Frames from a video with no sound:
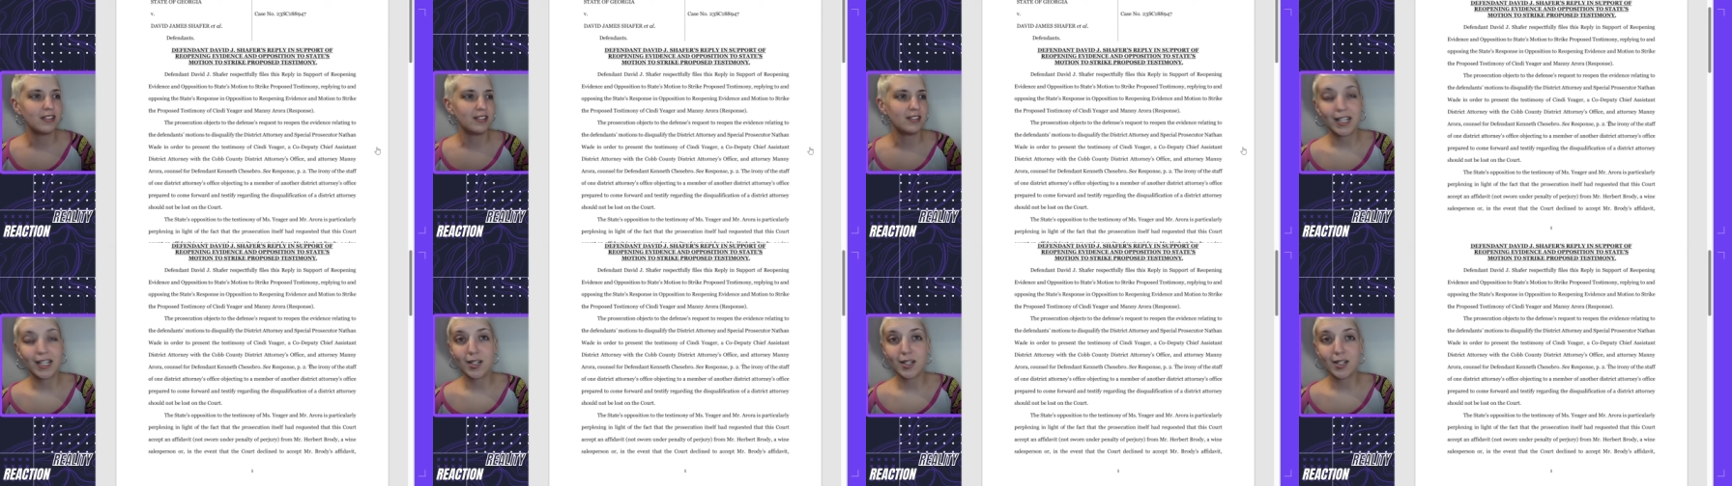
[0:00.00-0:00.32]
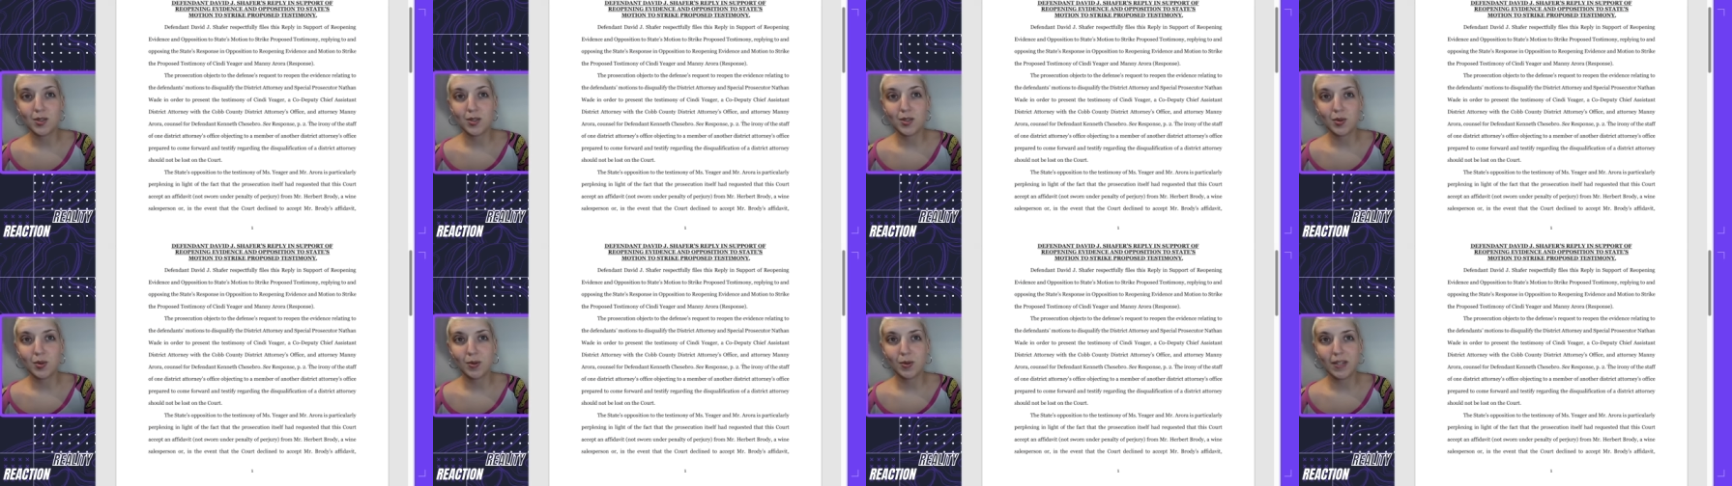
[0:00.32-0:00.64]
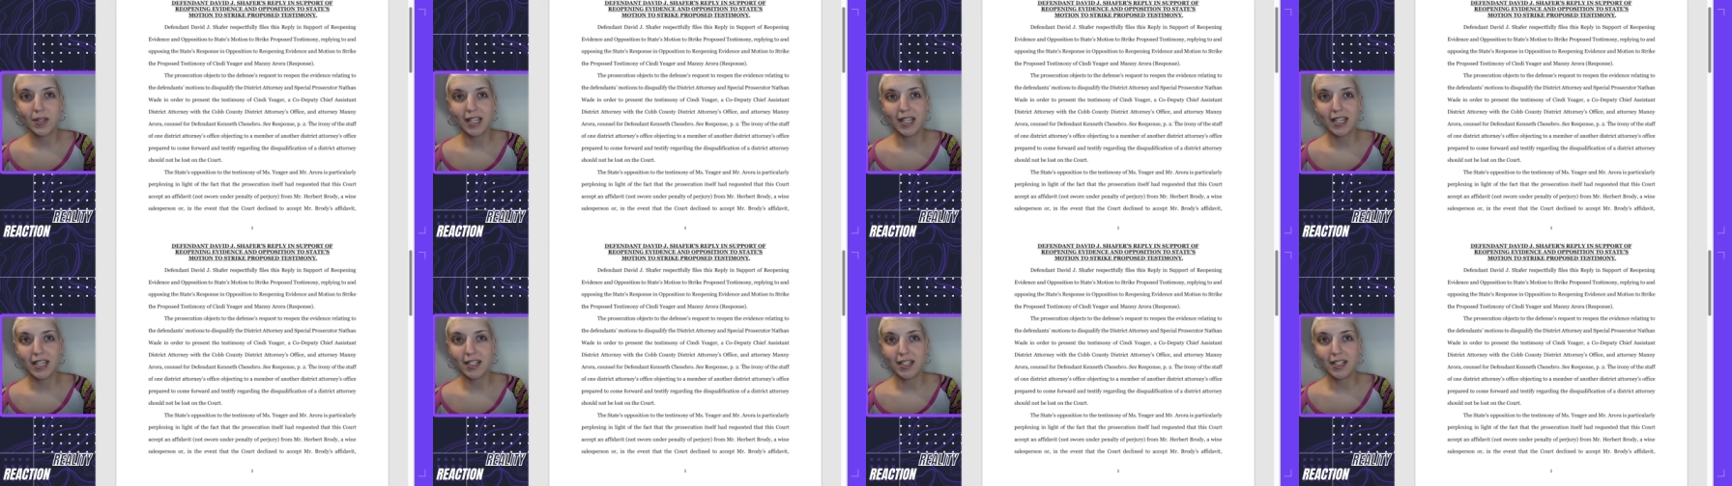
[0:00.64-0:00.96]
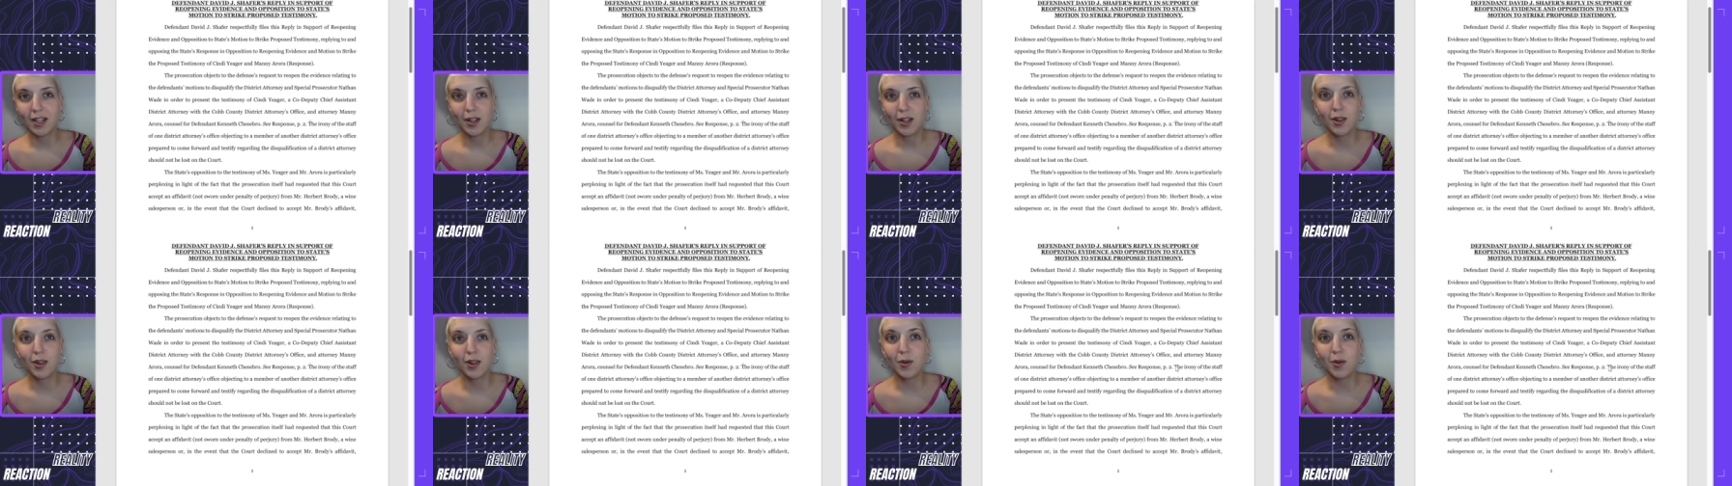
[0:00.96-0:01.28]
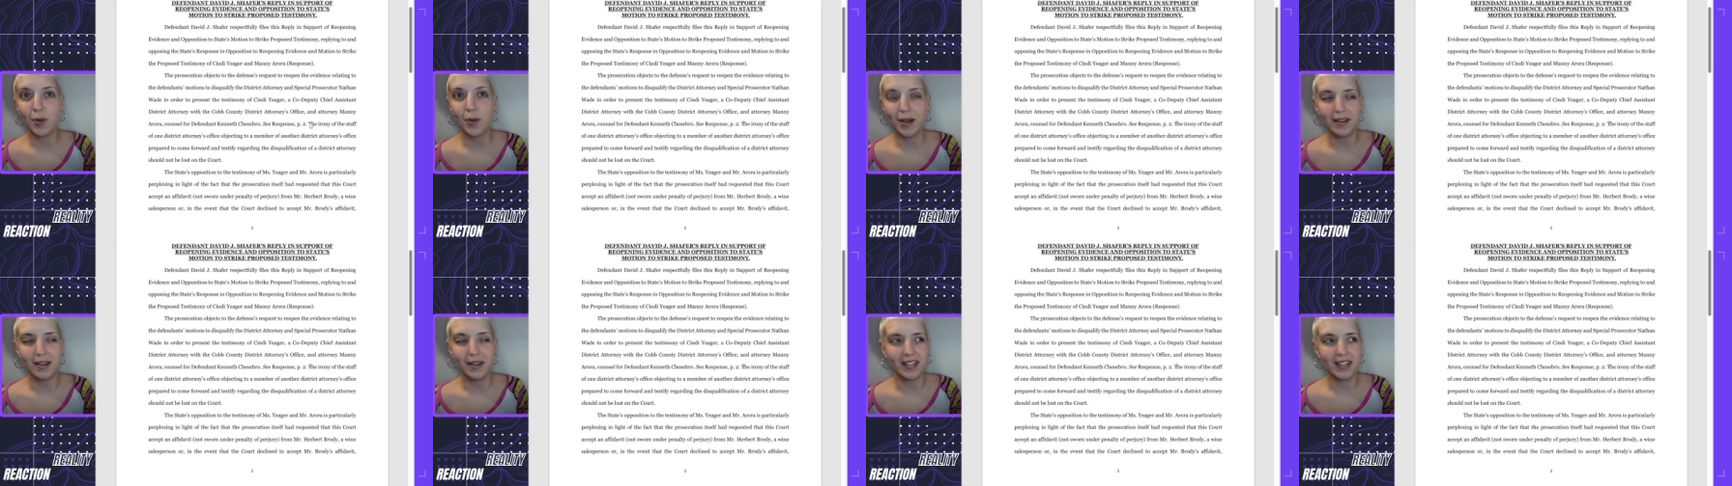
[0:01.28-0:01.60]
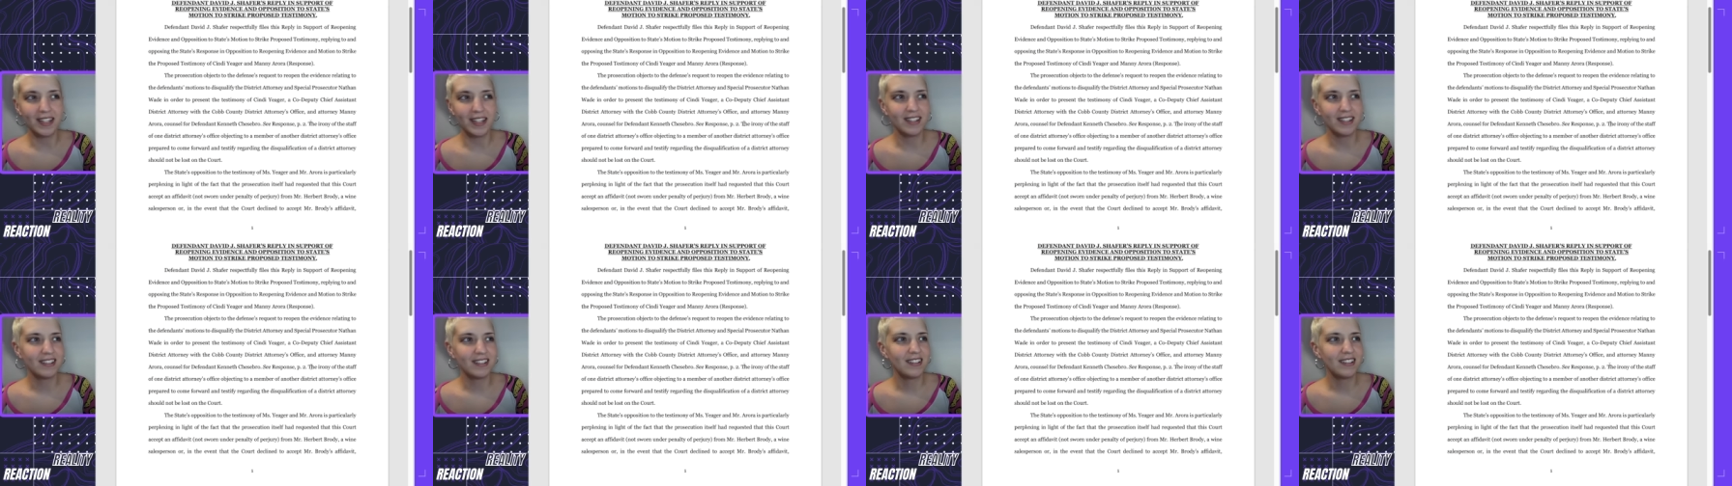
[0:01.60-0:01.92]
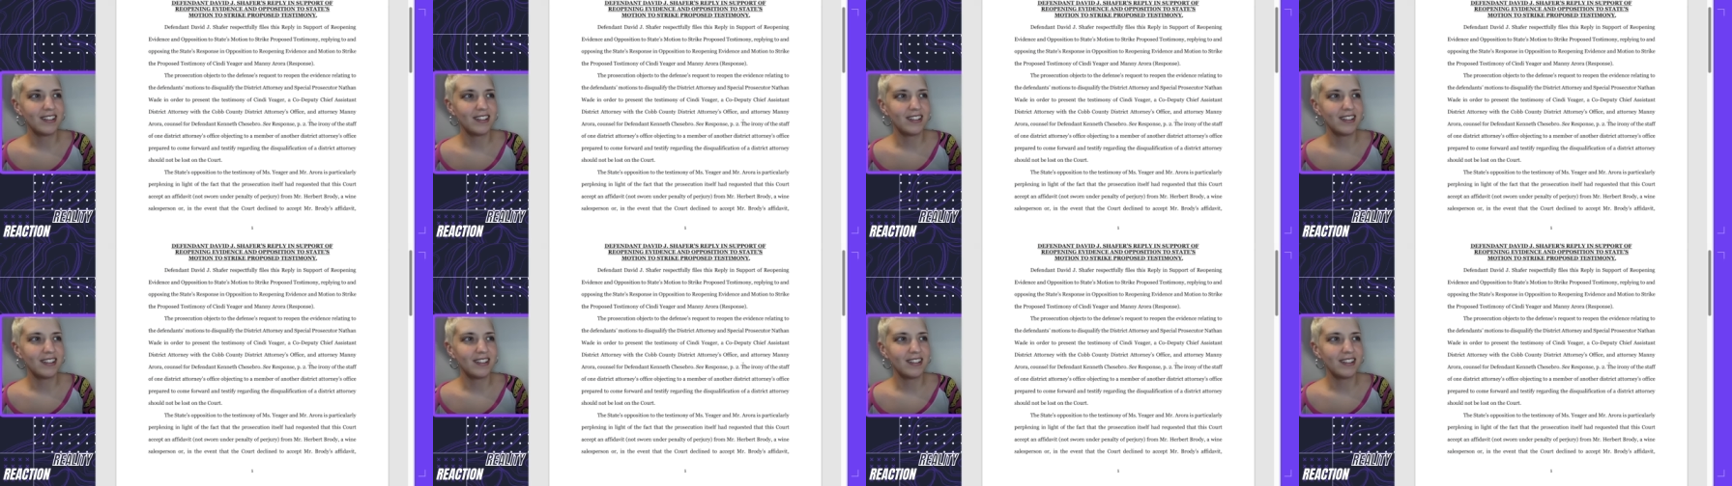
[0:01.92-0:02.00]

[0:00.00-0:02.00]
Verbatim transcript: And here's where we get the why.